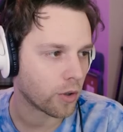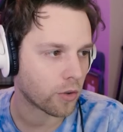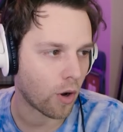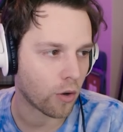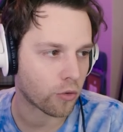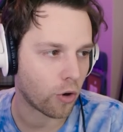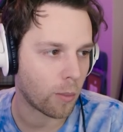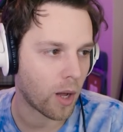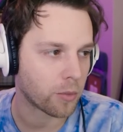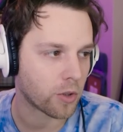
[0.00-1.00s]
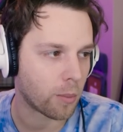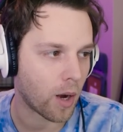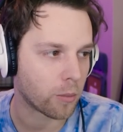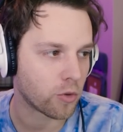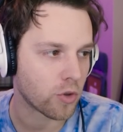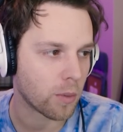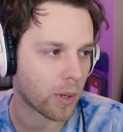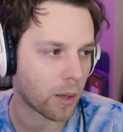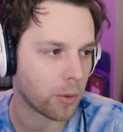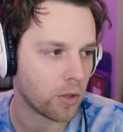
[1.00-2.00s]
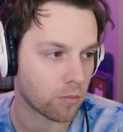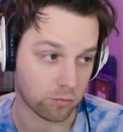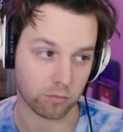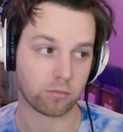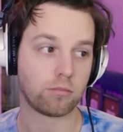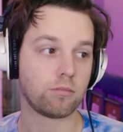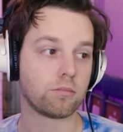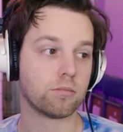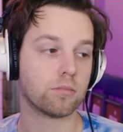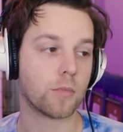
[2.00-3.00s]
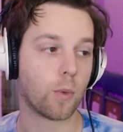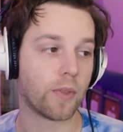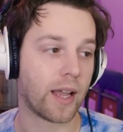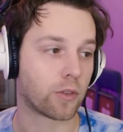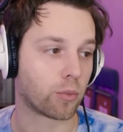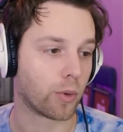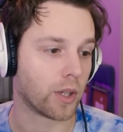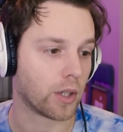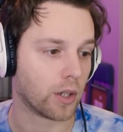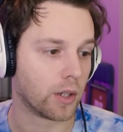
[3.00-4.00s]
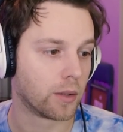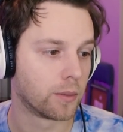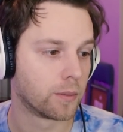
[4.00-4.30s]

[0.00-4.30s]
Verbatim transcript: Turns all troll bombs into bombs that you can pick up and use. Well, that's really good.